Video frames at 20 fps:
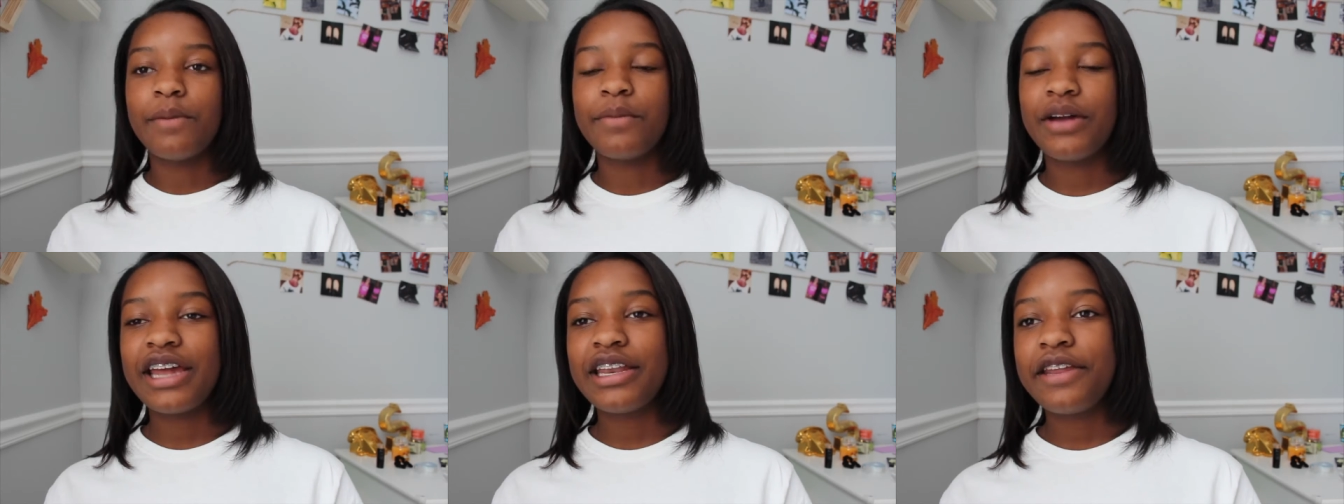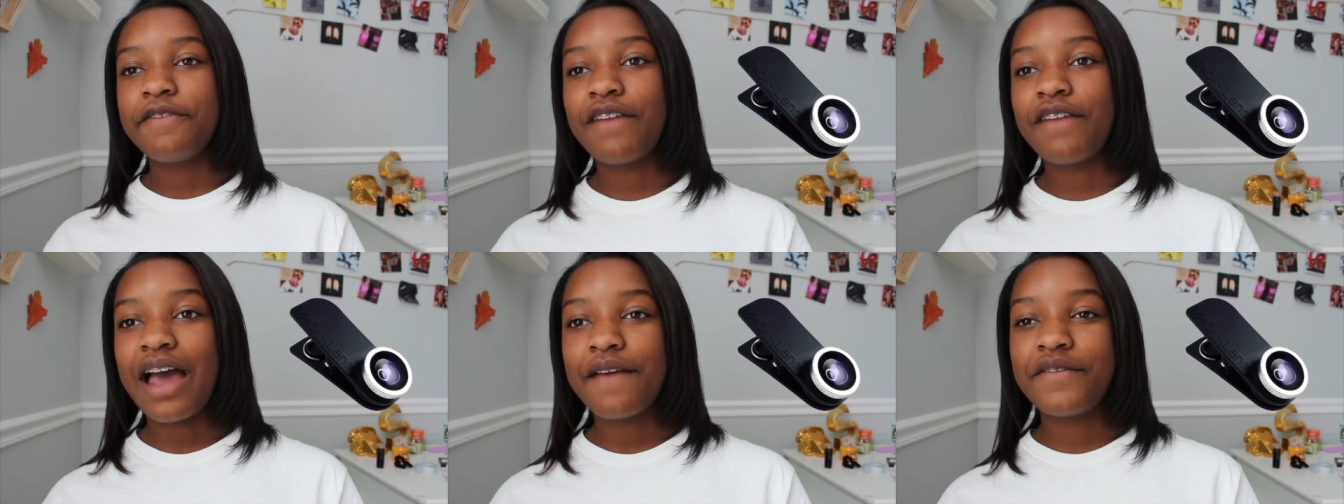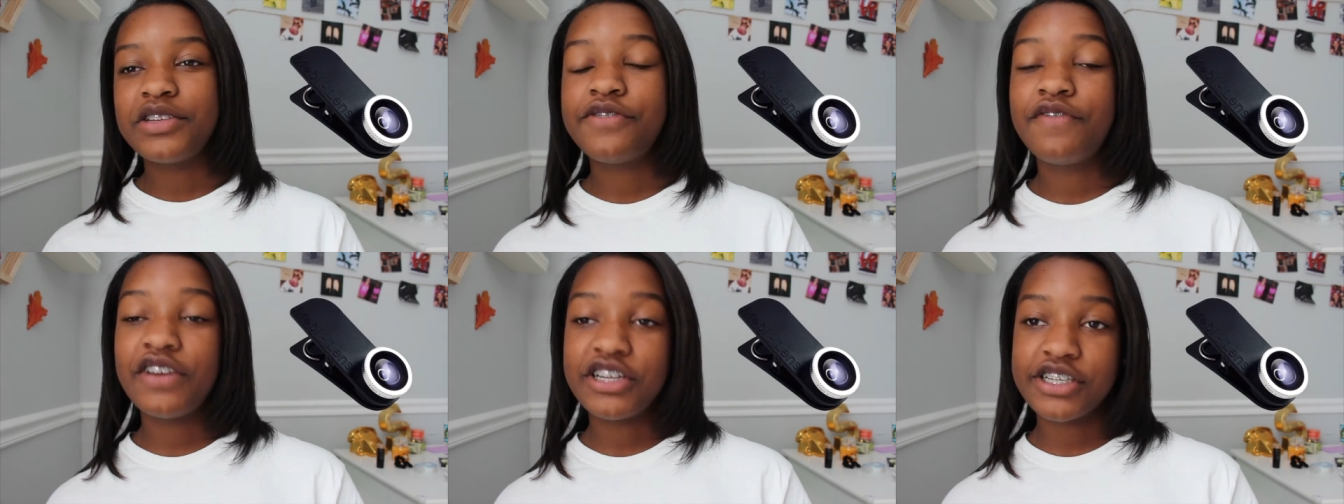Number
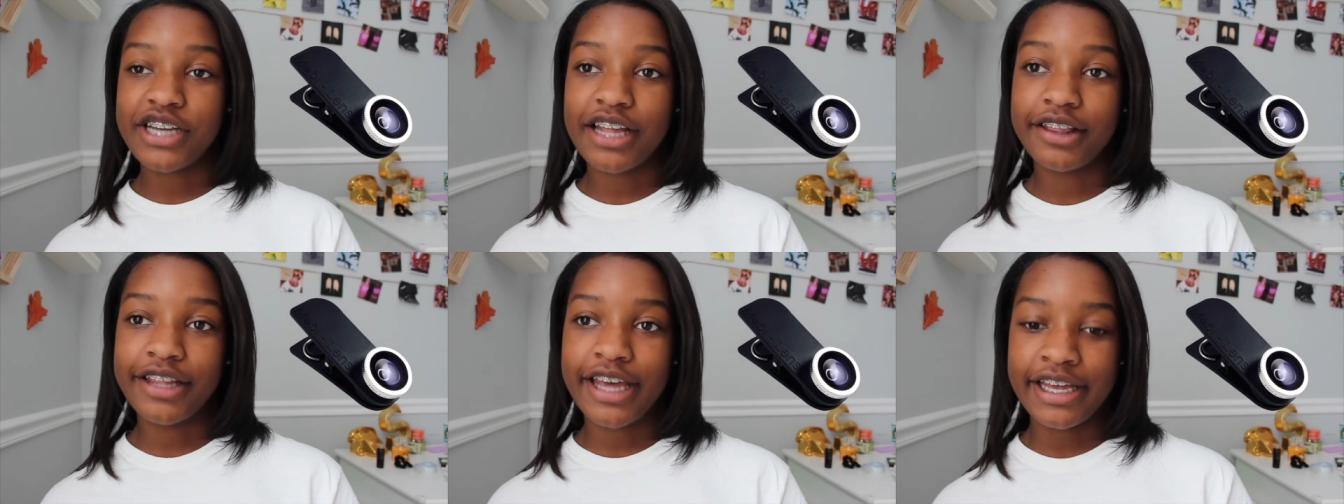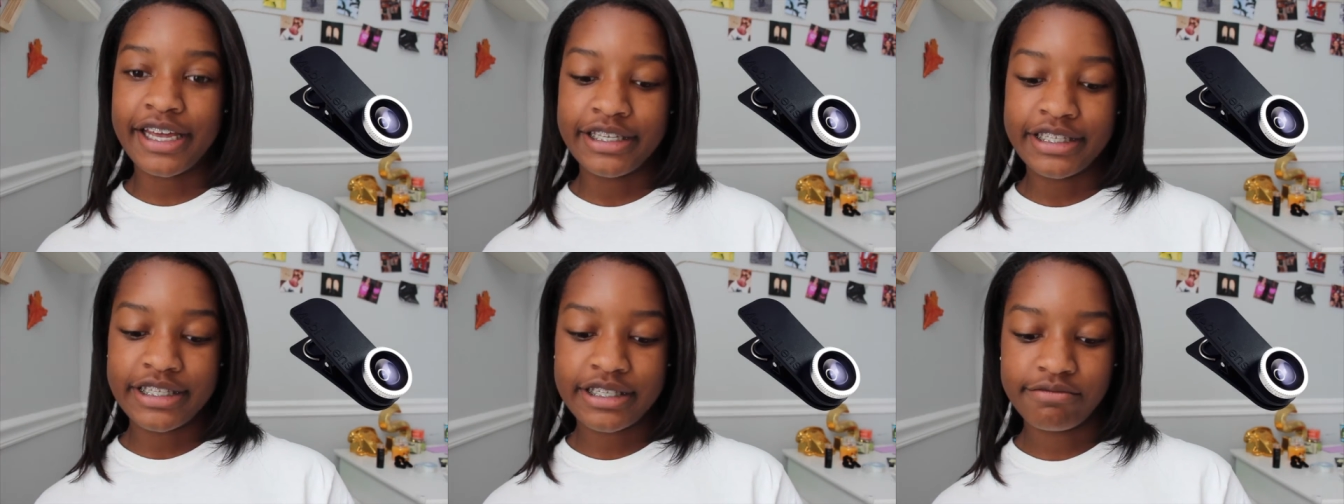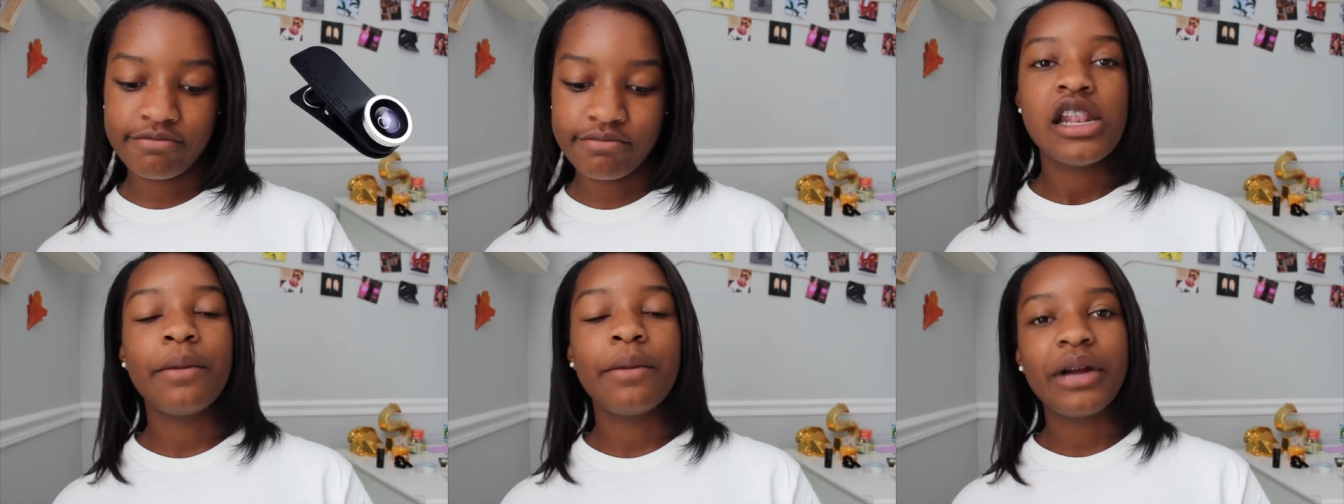85 is fisheye
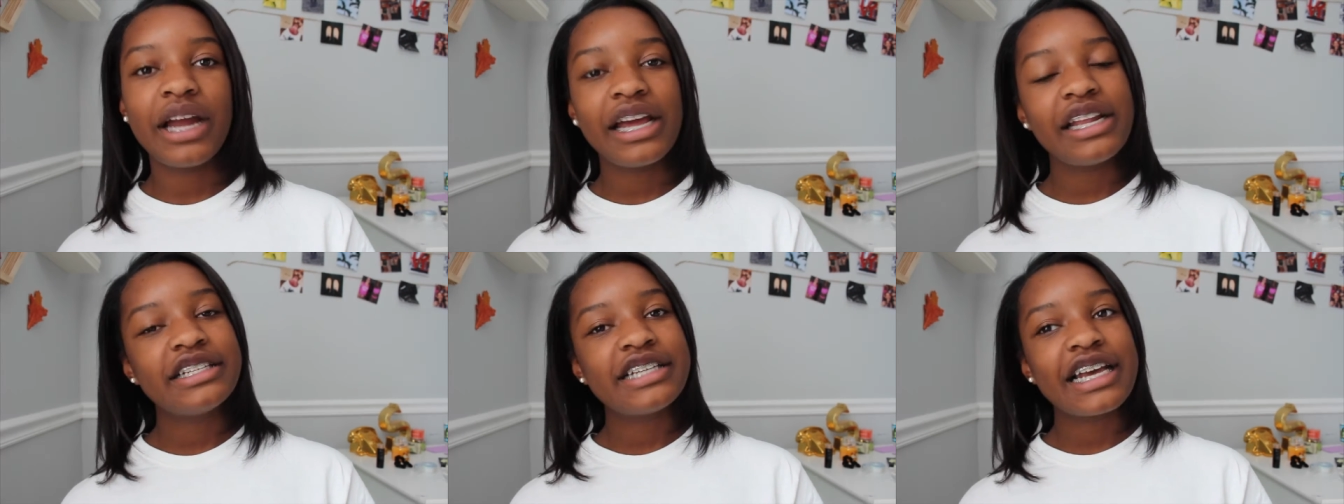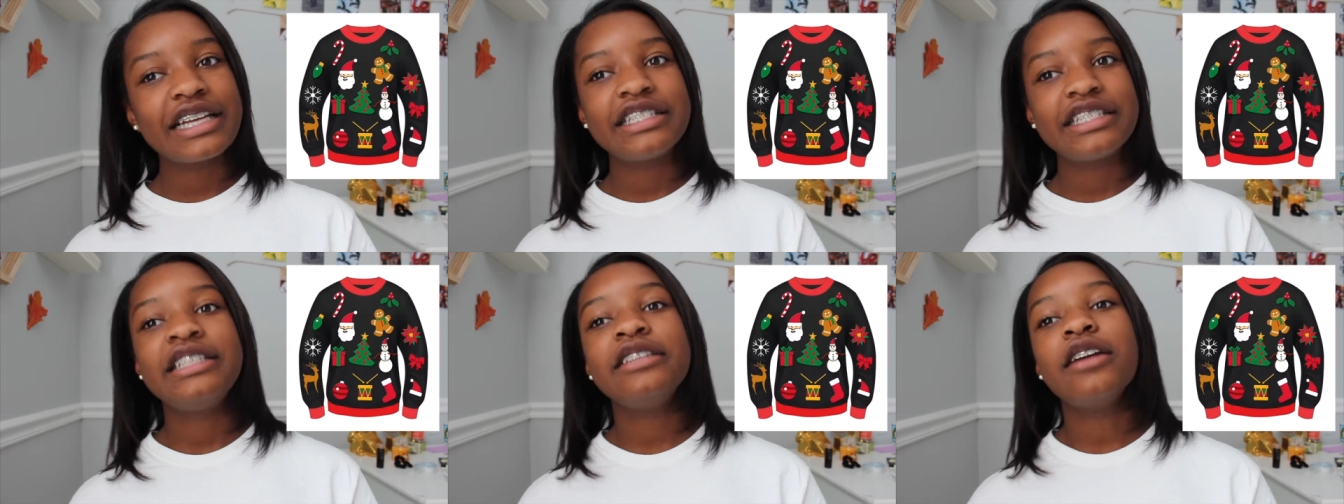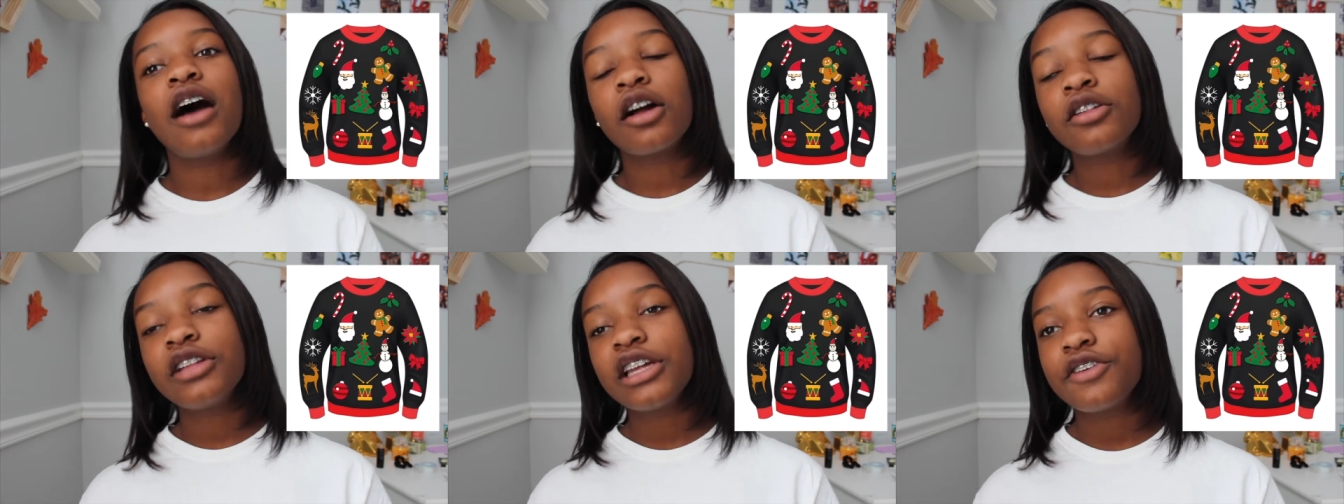lens. Number 86 is
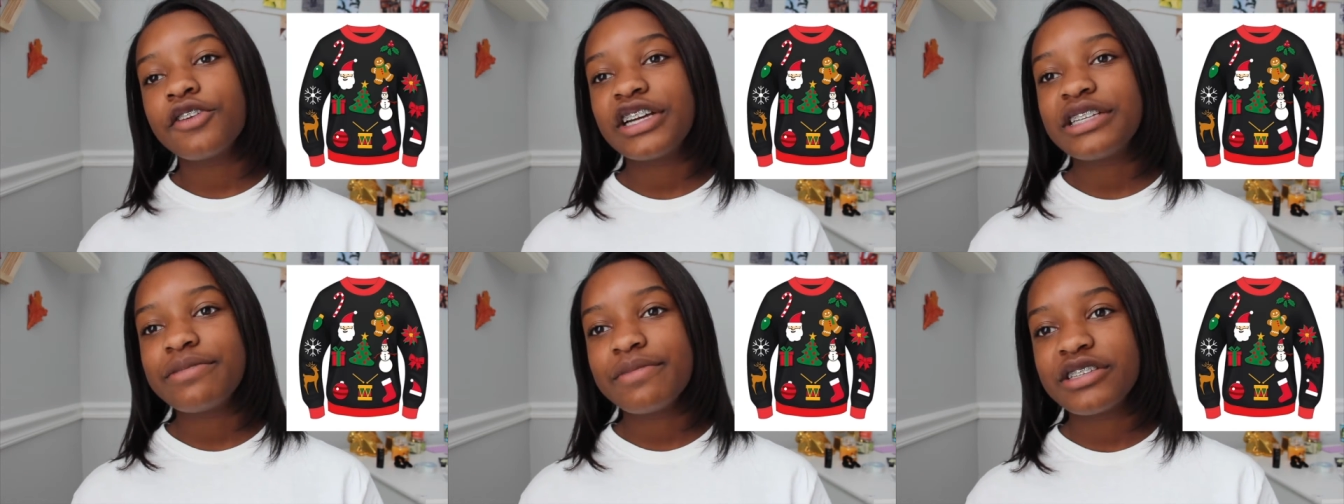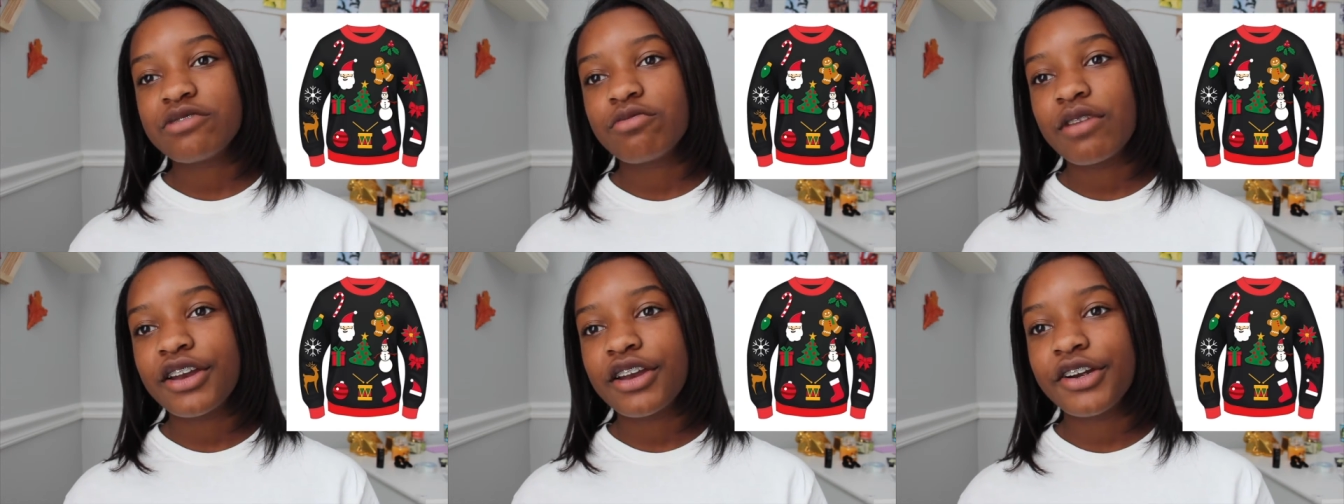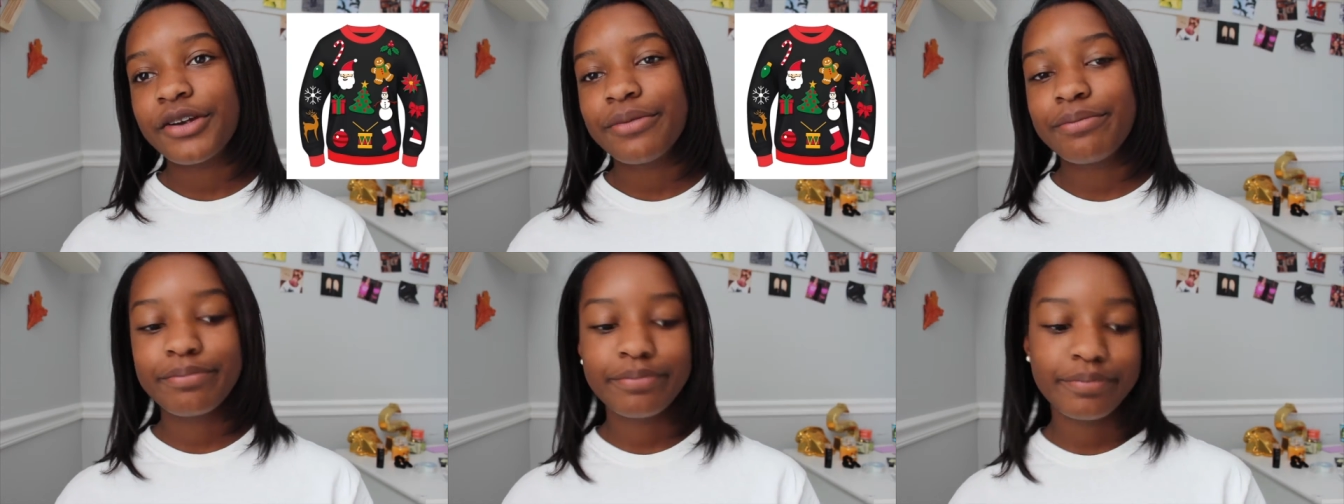an ugly Christmas
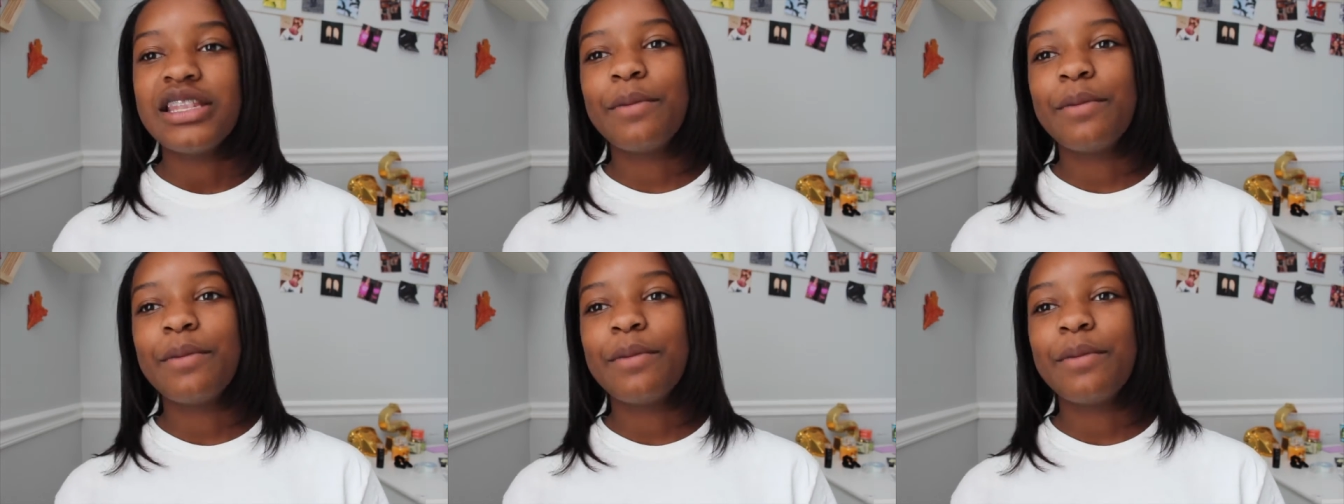sweater.